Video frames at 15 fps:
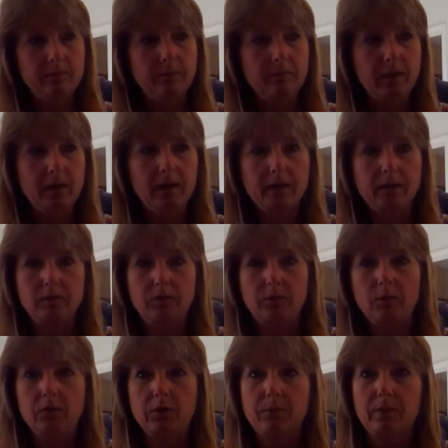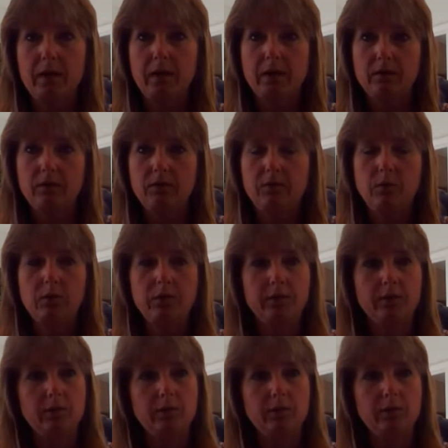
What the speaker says: back and forth, back and forth.